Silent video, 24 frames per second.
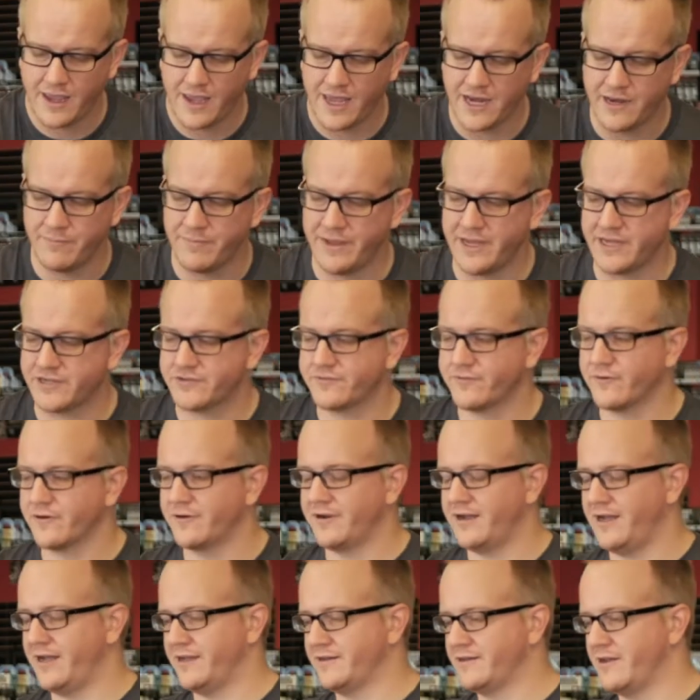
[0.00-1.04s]
and it makes
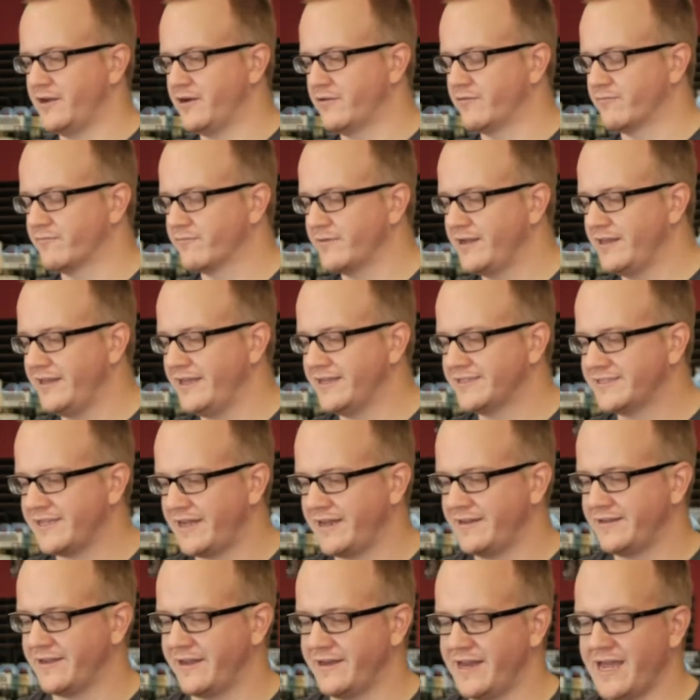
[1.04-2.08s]
for a really
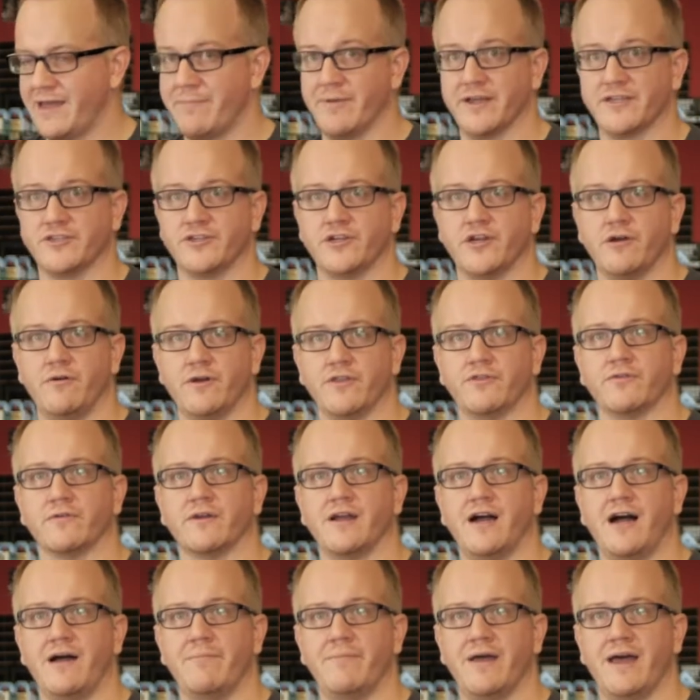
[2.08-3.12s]
exciting dynamic as you're going through
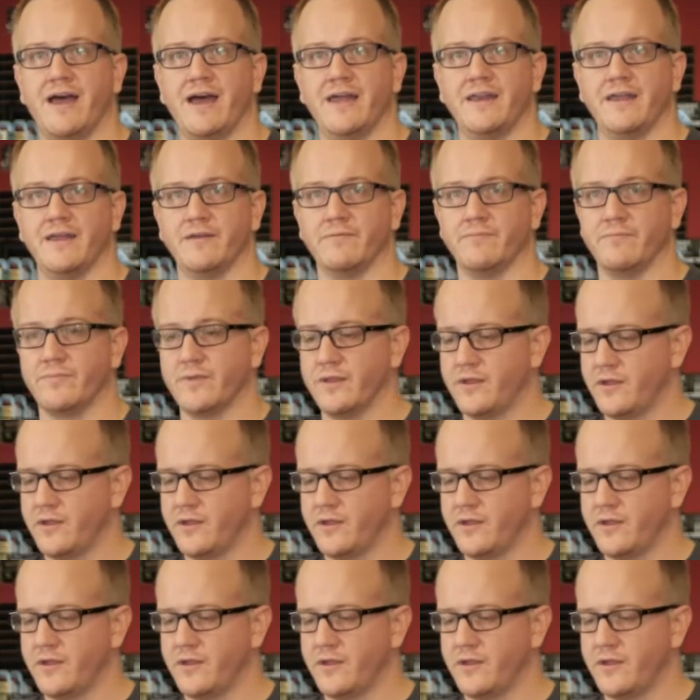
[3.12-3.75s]
combat, and